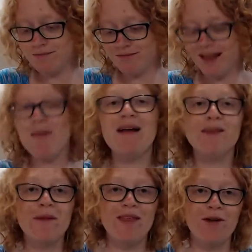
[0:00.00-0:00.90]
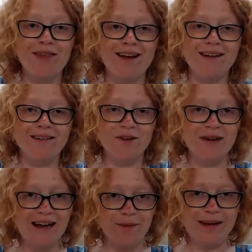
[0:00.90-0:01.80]
I made them a little thick, so
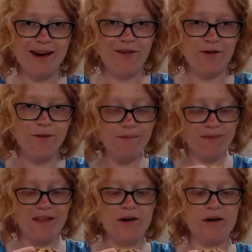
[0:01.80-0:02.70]
we had to be careful that they were